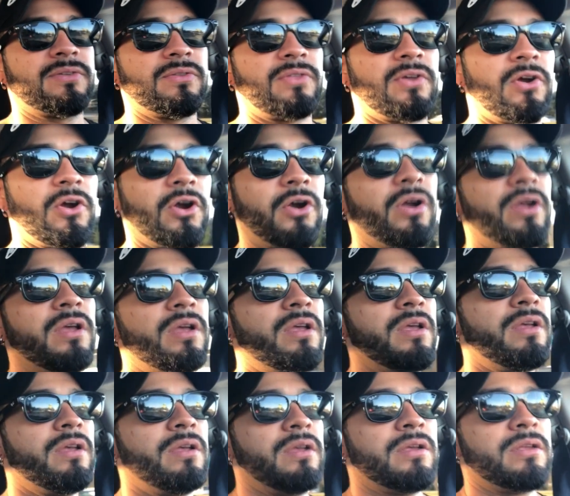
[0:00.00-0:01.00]
to their
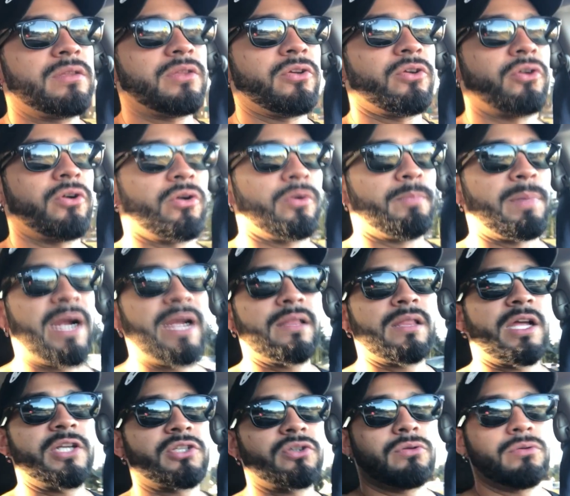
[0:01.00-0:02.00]

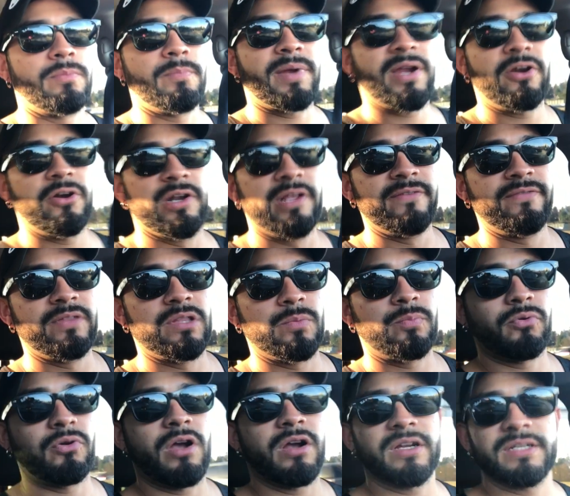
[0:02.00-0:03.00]
biological imperative and the
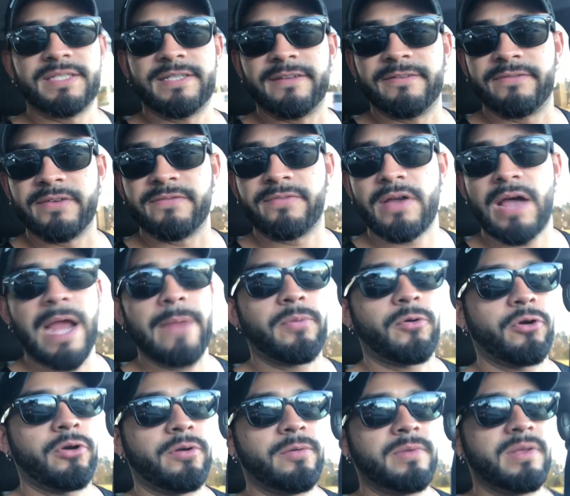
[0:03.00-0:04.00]
prerogative of
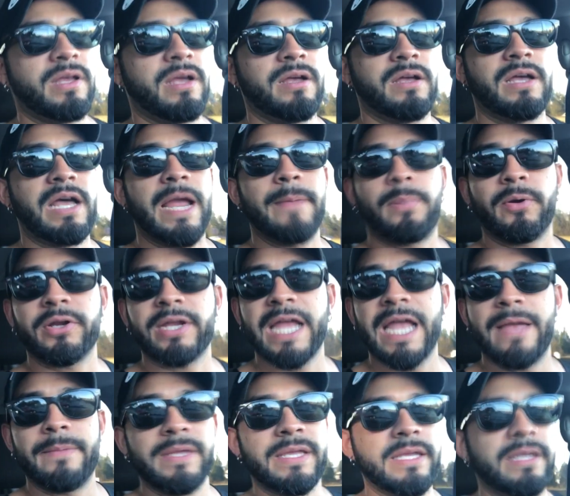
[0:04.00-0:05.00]

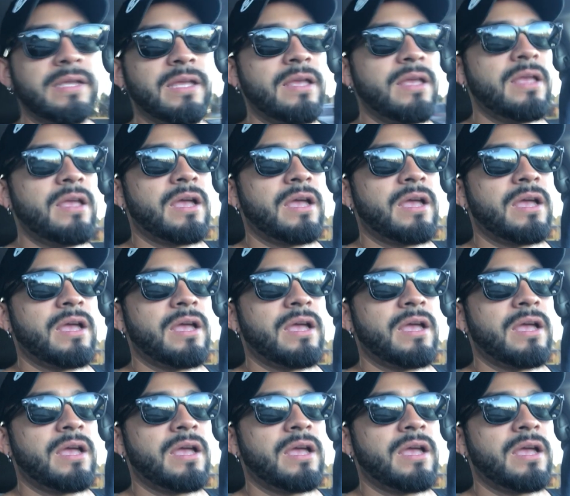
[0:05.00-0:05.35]
hypergamy,